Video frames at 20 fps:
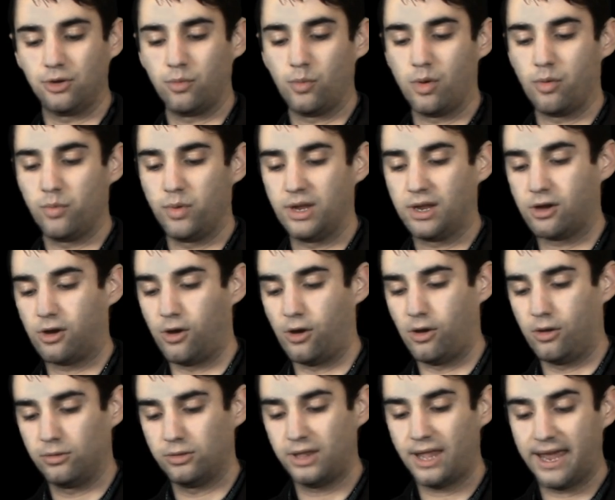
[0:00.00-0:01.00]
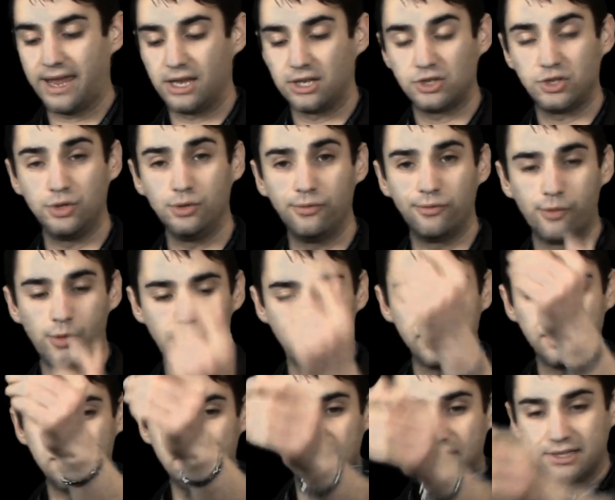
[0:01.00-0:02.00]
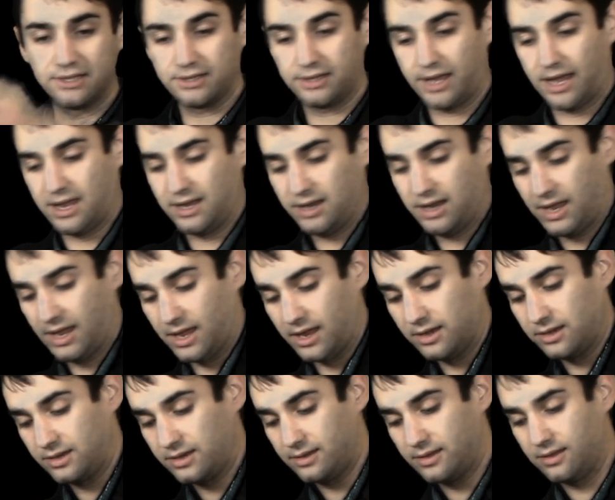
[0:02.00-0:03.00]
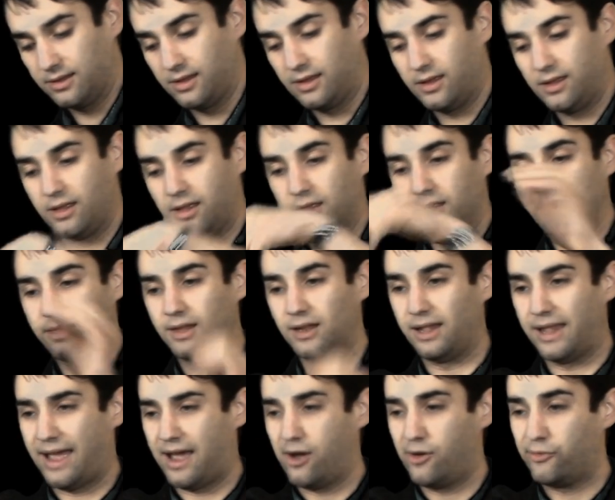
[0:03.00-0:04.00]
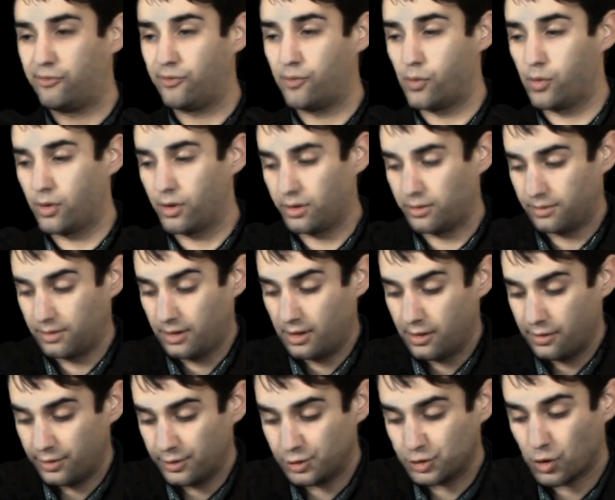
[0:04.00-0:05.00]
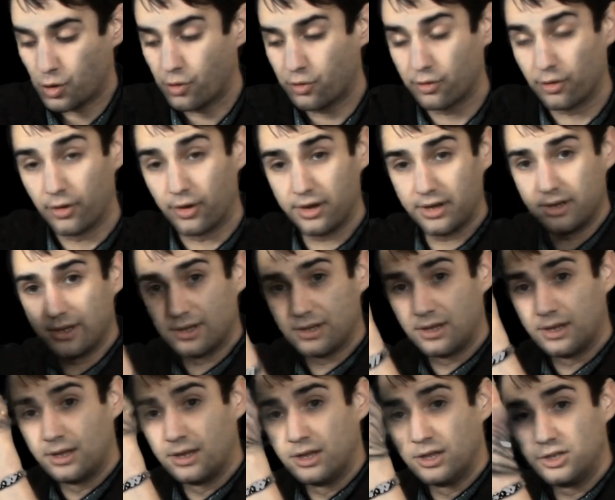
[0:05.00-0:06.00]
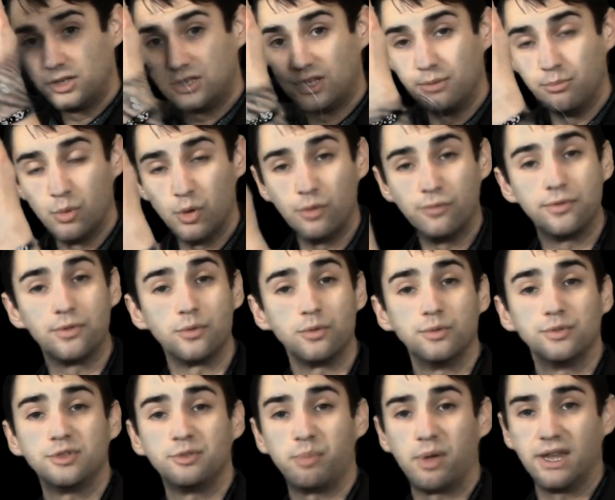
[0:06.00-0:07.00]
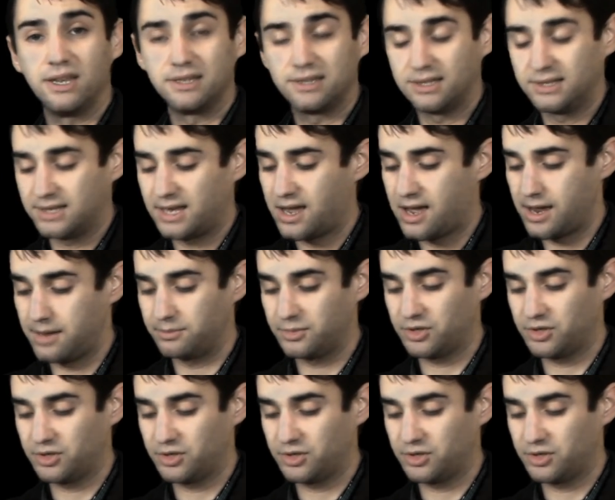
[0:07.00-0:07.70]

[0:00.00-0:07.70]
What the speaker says: what we call light, two vortices end to end that allow for the toroid to move through space and time.